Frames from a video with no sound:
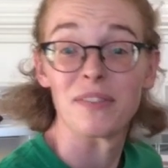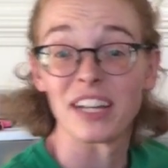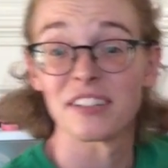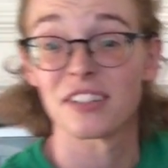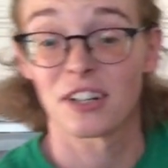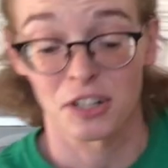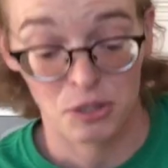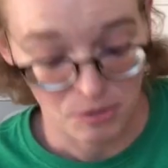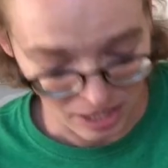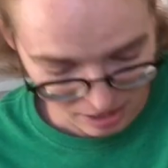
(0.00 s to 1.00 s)
had to start a
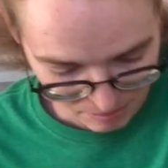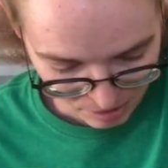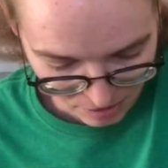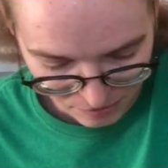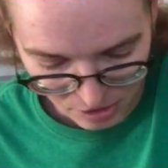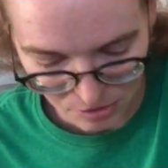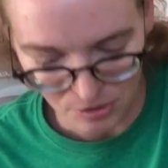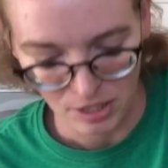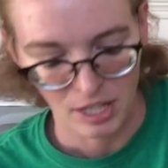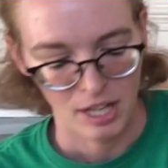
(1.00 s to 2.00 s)
new tiny ball of yarn
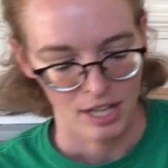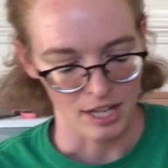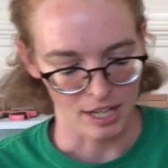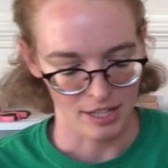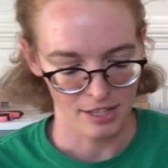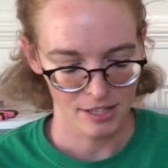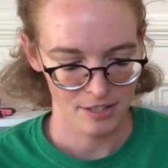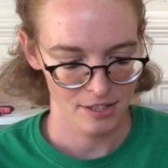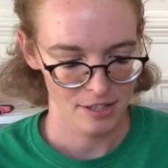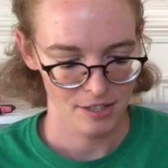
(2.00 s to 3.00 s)
drawer.
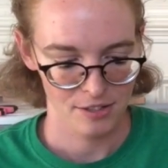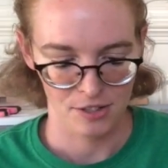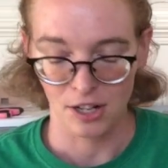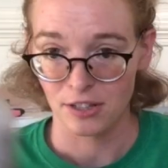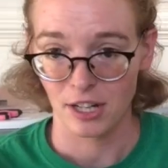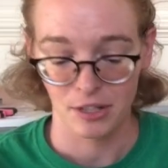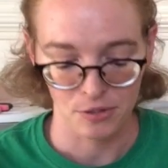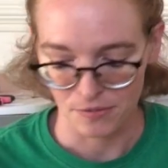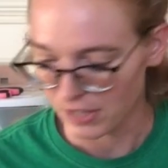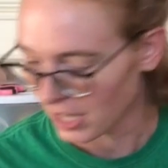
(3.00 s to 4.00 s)
This is yarn that I use for